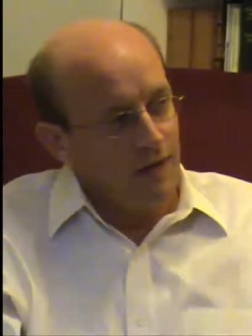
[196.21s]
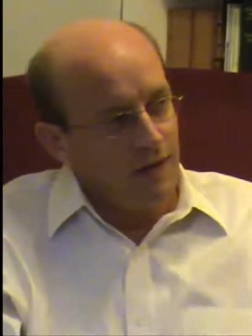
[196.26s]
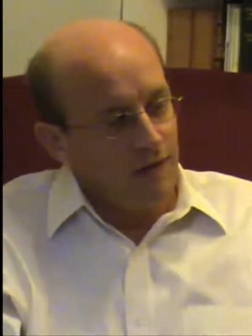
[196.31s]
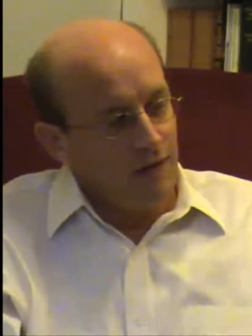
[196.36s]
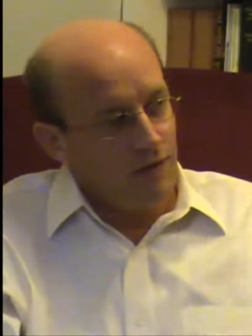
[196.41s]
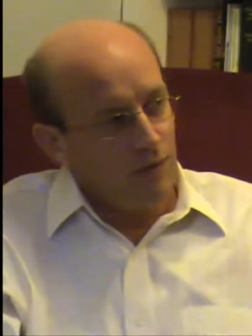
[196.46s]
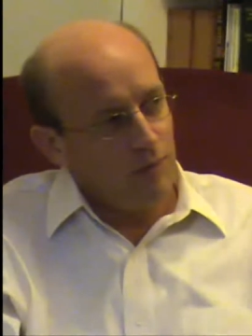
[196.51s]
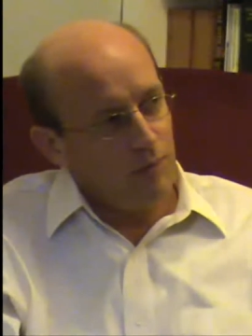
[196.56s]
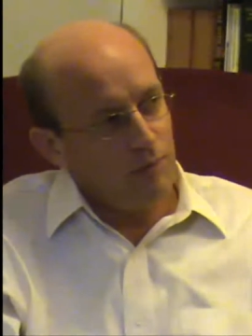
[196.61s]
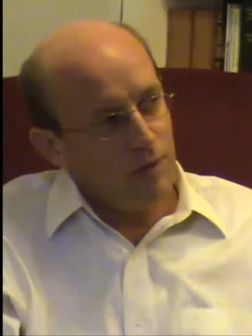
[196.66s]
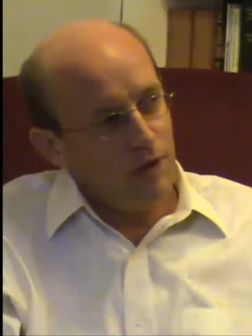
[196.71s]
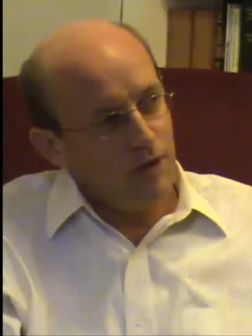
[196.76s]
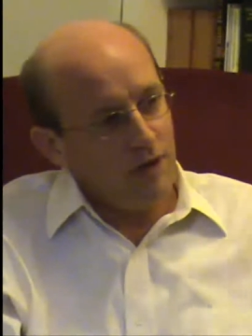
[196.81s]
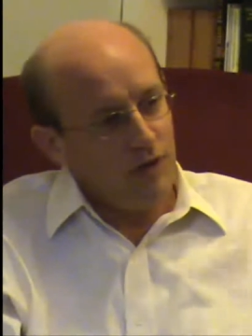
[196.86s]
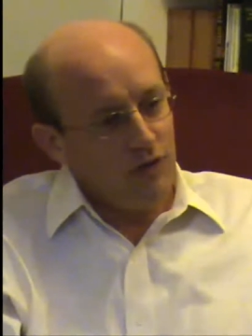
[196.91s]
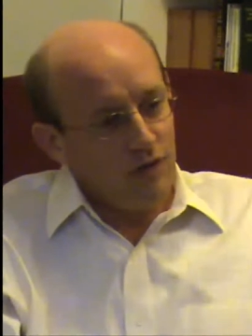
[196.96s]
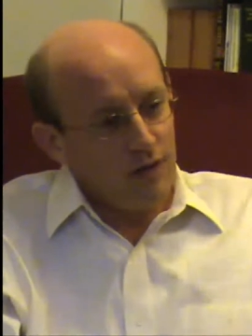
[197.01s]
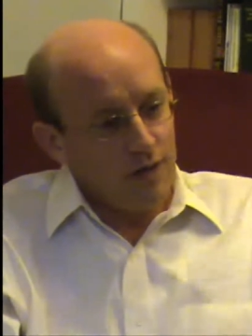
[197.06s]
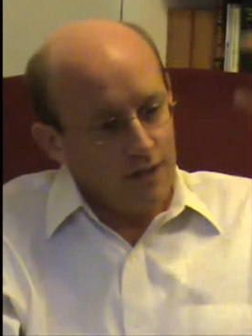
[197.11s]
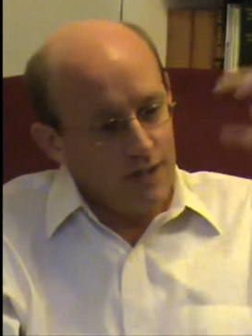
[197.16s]
this
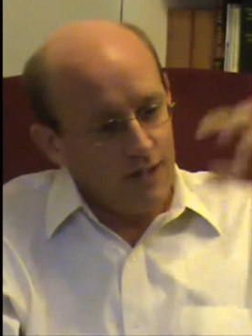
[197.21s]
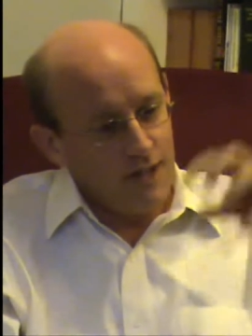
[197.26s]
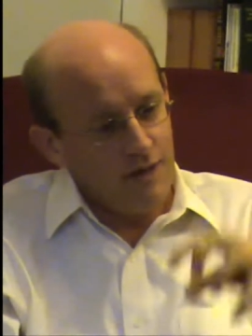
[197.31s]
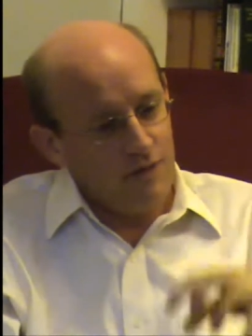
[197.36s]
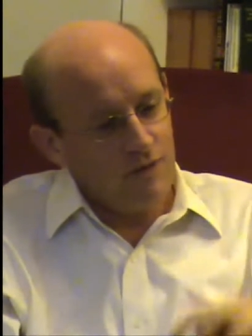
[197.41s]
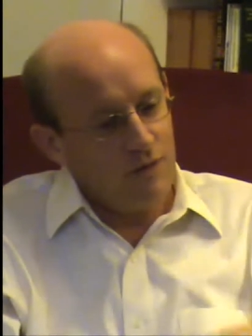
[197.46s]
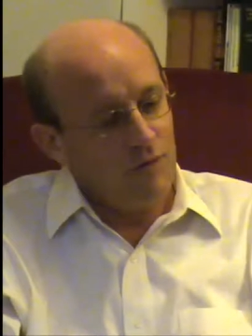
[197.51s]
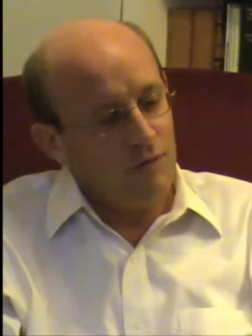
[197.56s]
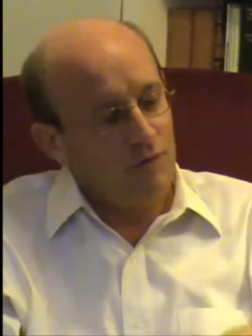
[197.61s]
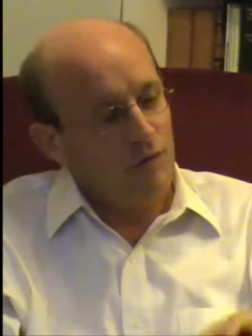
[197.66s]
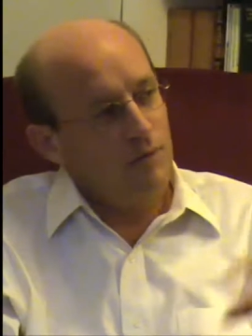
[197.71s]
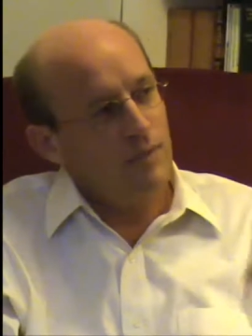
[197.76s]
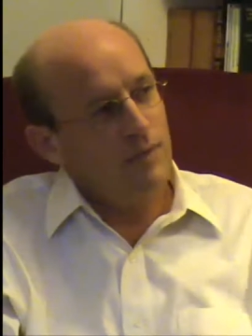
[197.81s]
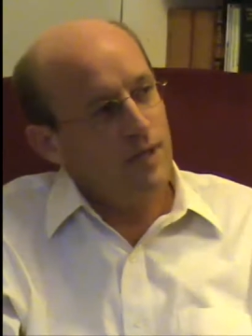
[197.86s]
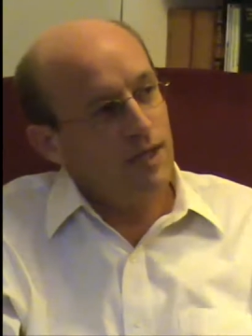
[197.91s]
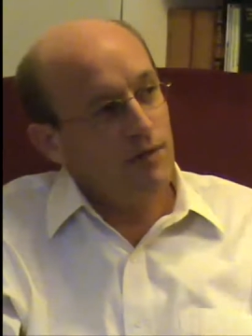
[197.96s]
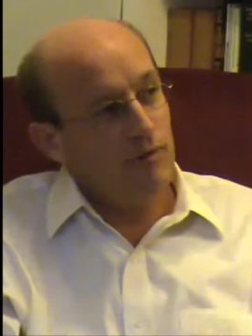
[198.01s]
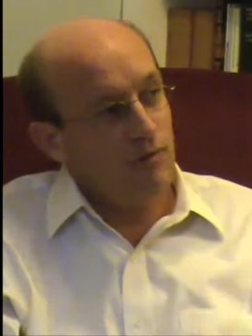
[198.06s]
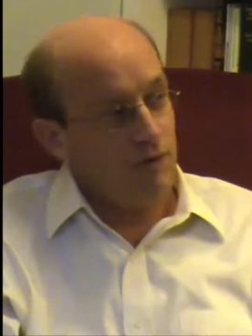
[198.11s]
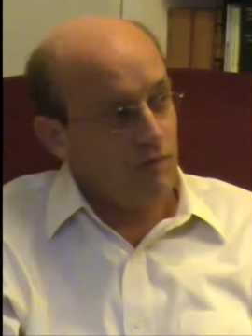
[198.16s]
passing down from
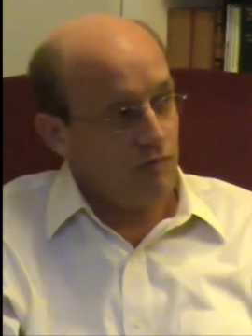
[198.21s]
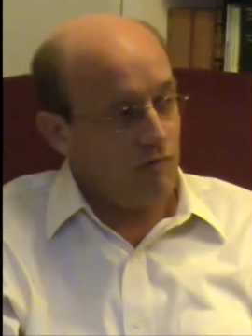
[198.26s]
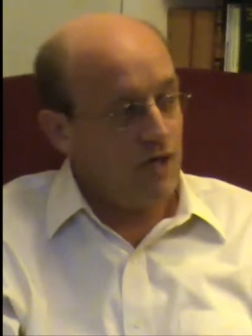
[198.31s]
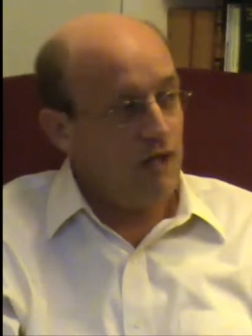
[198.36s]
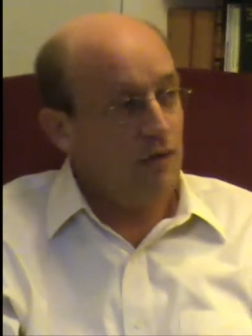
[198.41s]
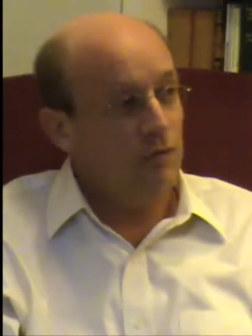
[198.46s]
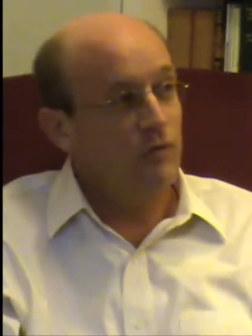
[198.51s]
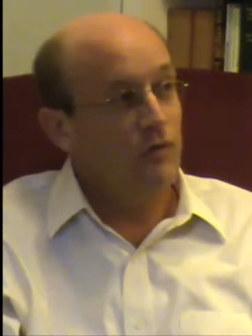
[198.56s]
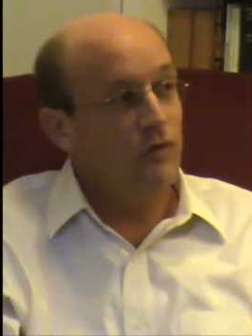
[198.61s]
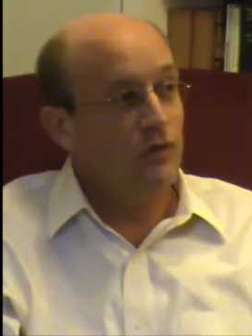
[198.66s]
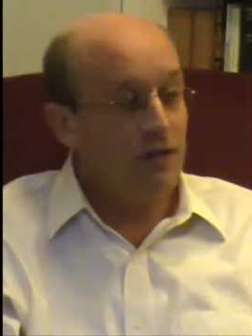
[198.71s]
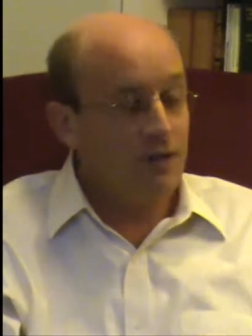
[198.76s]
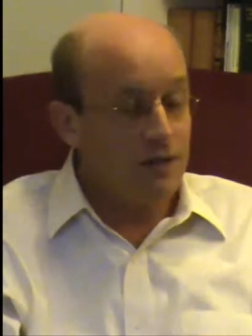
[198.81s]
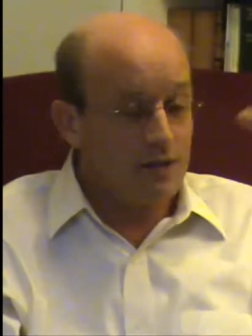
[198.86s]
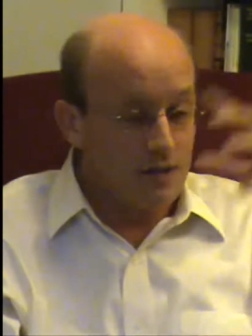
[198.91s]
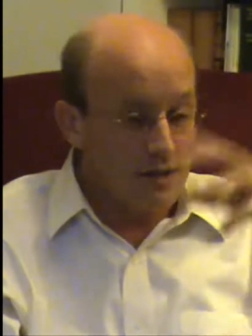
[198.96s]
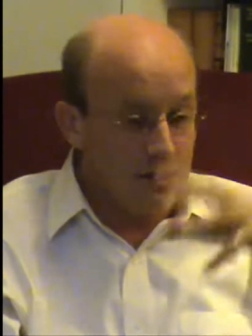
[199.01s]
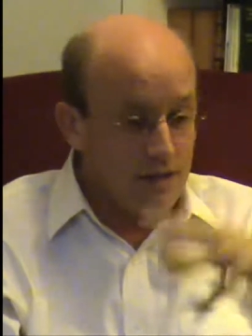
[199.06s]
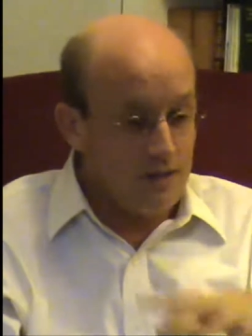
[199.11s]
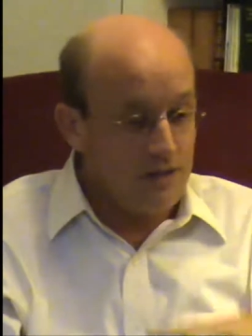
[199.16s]
the realm of
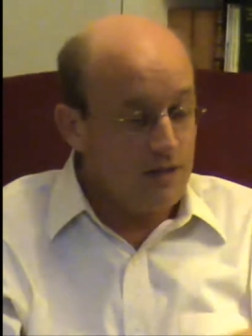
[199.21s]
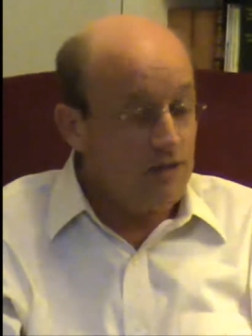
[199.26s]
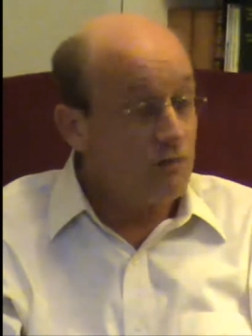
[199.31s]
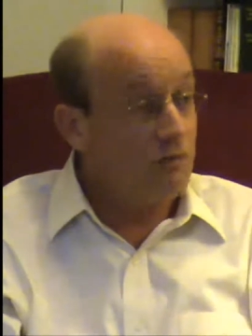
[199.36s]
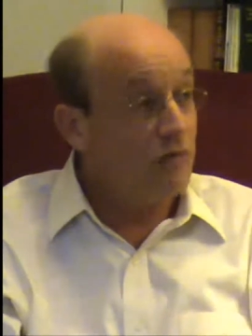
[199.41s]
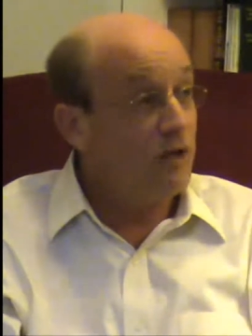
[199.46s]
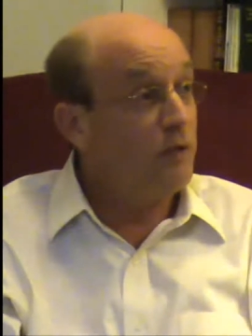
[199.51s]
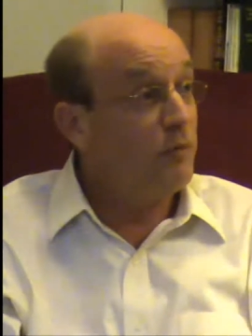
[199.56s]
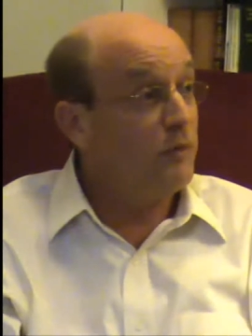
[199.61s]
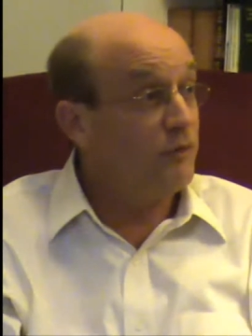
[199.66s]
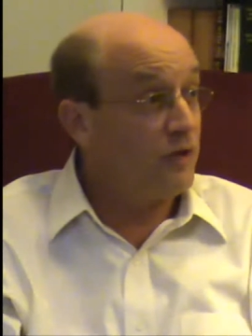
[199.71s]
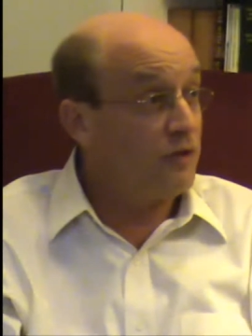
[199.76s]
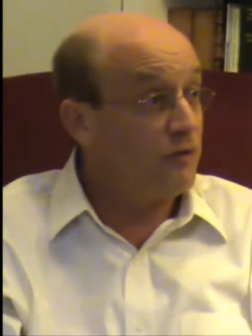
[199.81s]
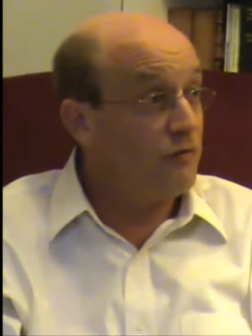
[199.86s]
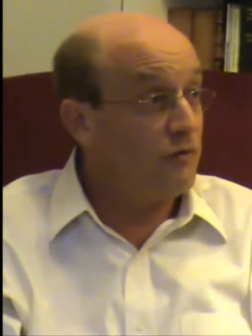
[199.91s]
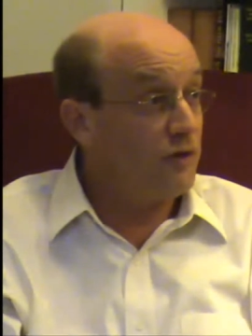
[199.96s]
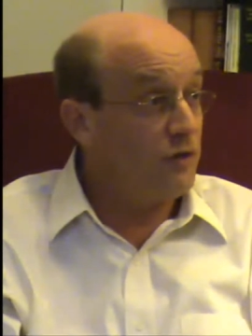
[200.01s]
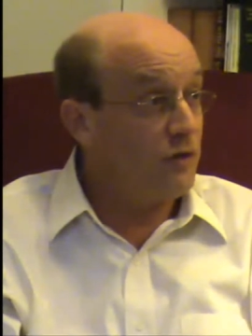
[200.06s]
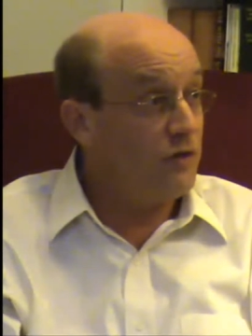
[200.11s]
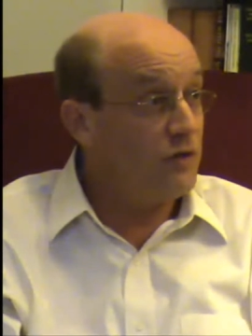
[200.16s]
certainty to the realm of
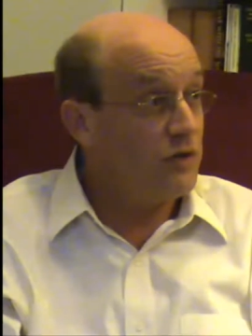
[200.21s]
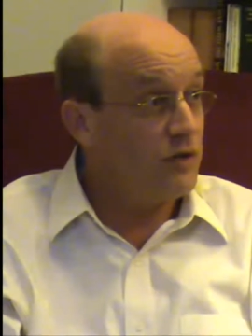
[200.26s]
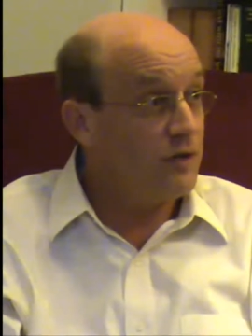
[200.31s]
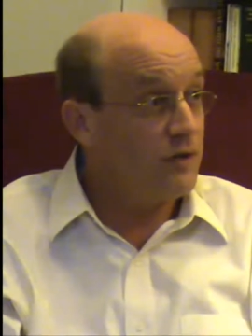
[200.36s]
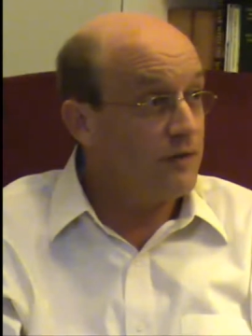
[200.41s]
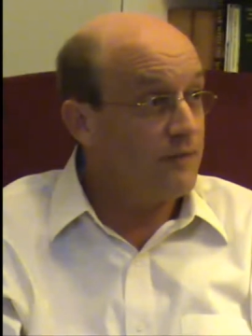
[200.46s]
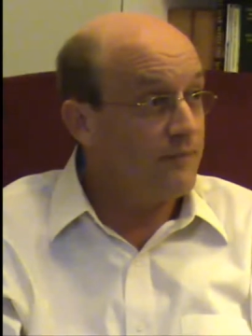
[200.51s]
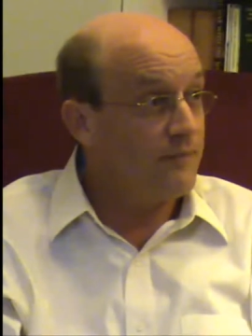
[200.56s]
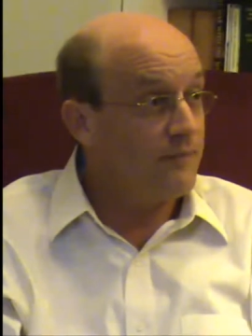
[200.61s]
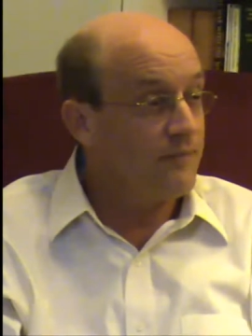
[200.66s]
confusion.